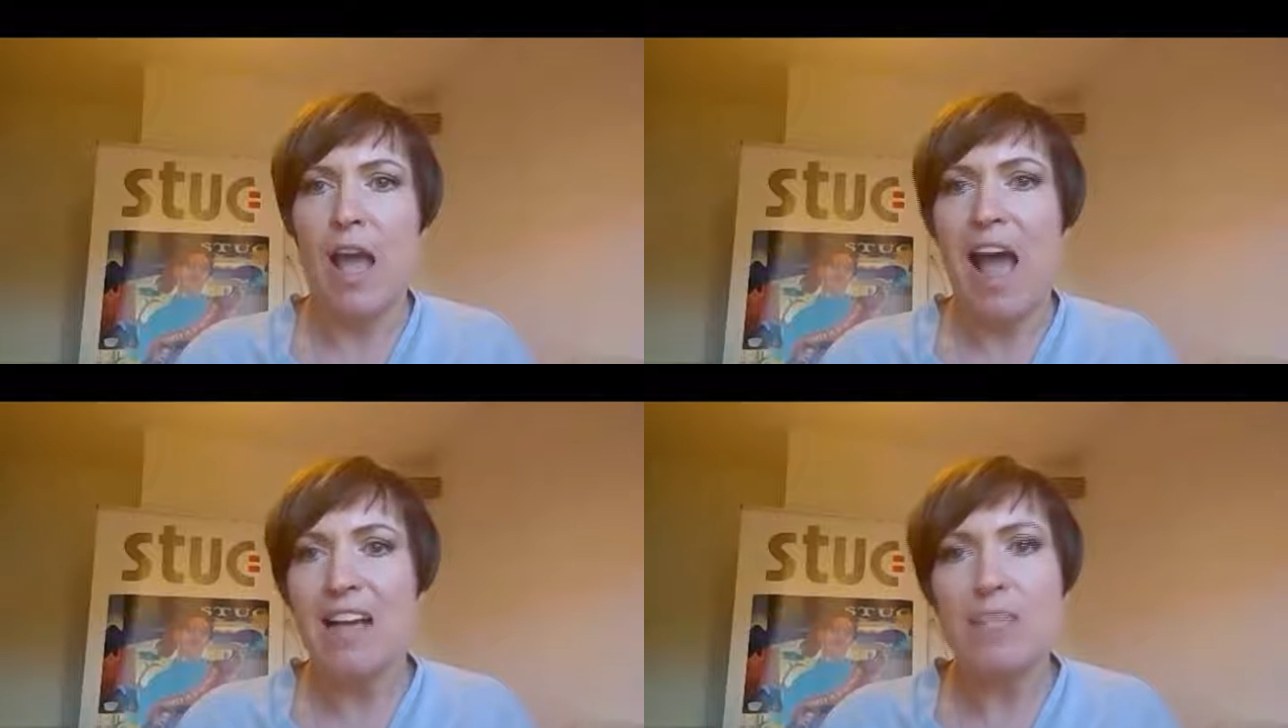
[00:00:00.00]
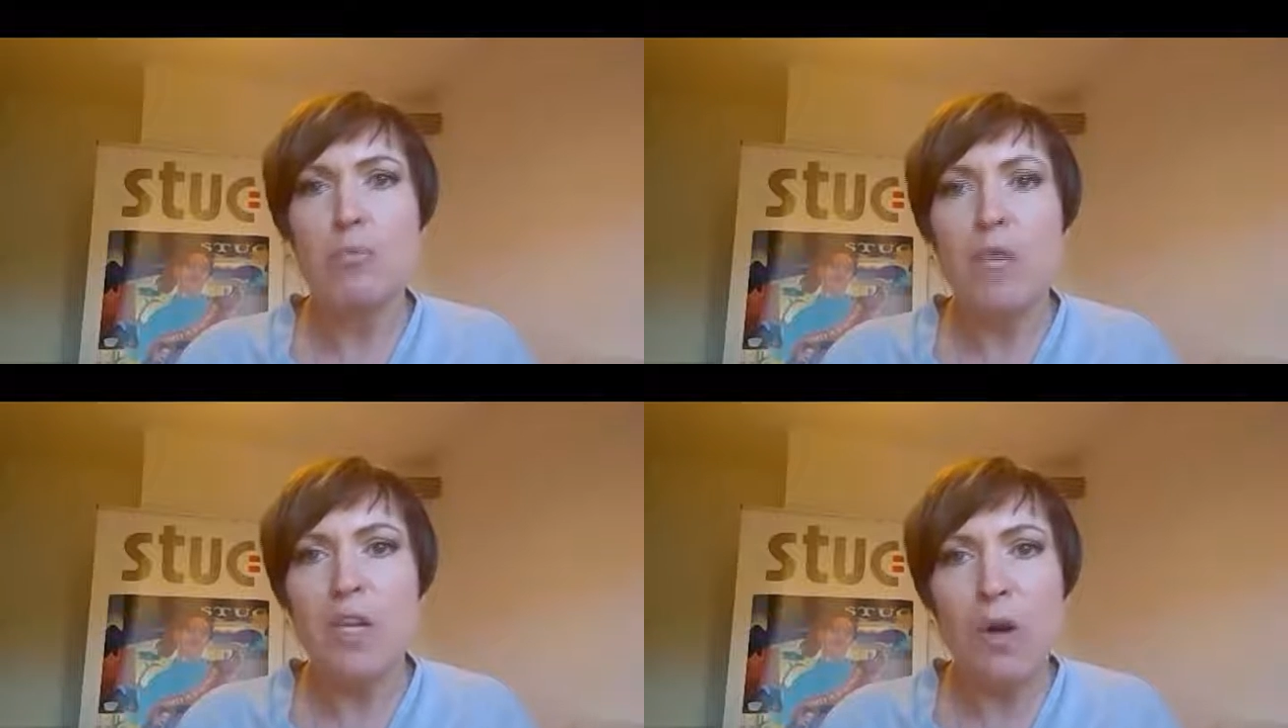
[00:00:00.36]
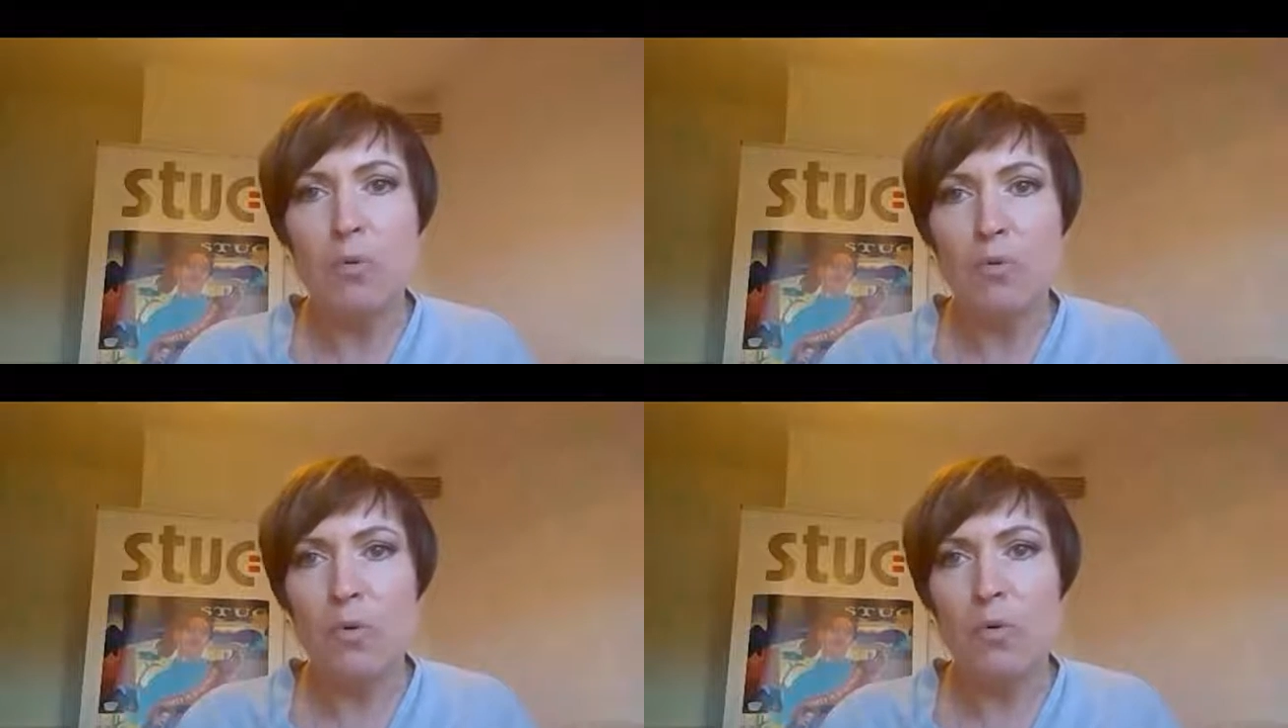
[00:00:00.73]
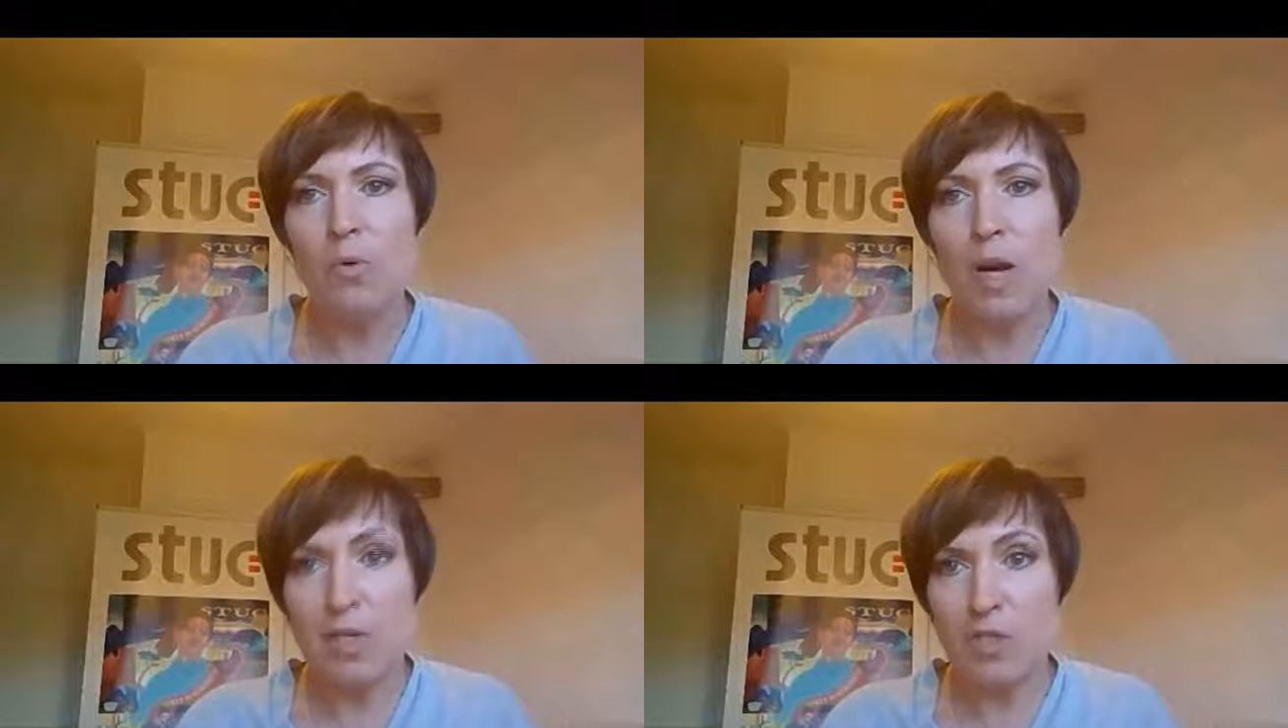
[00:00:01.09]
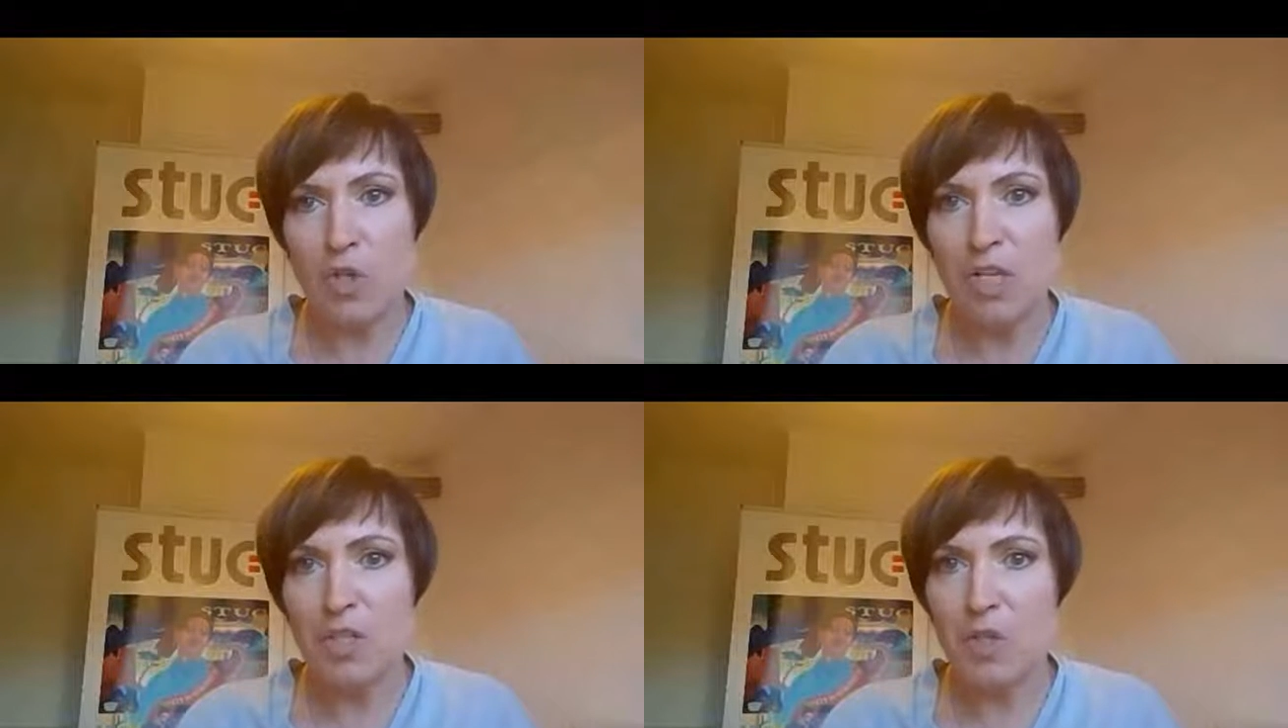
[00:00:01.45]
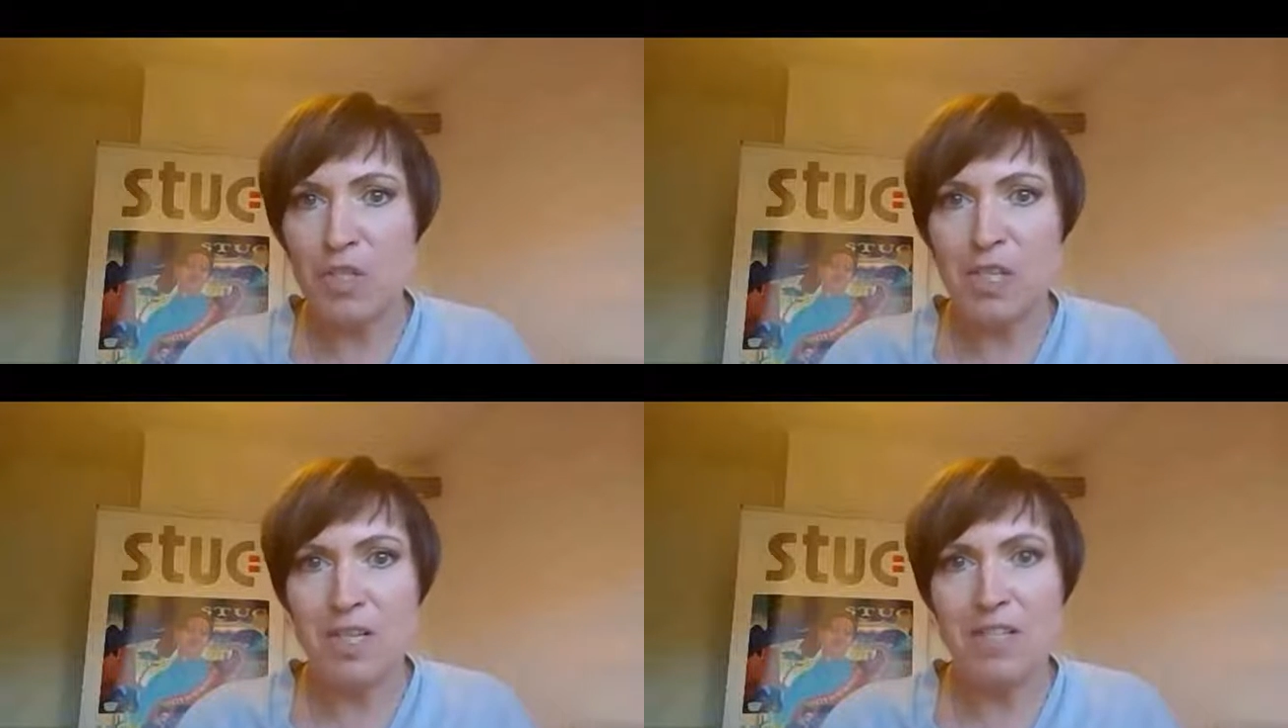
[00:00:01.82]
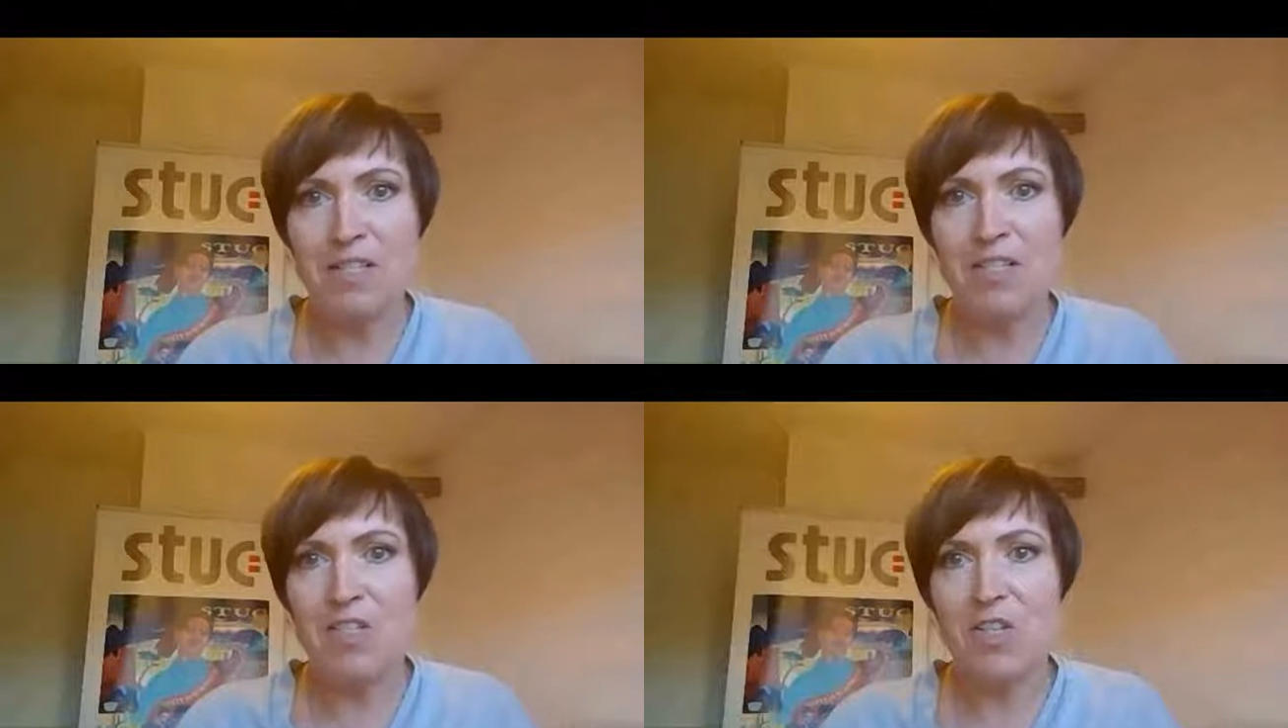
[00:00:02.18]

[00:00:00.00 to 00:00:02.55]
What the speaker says: as we all know, as trade unionists,